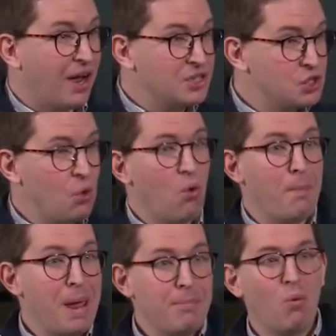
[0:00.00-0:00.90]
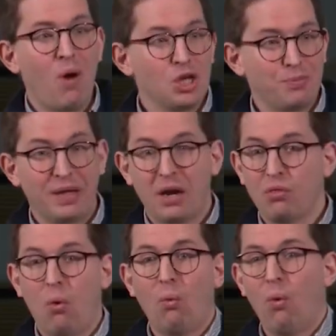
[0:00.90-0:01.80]
I saw people worshiping and I
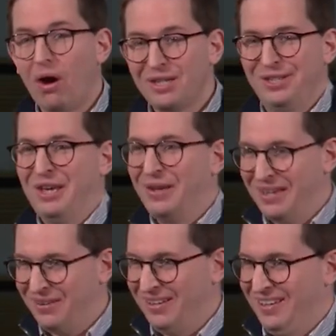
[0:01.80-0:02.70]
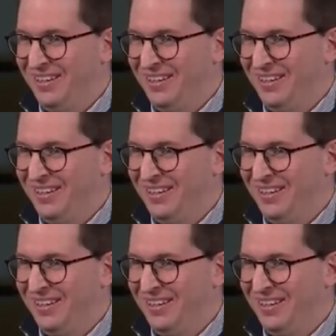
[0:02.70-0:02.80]
thought, what is going on?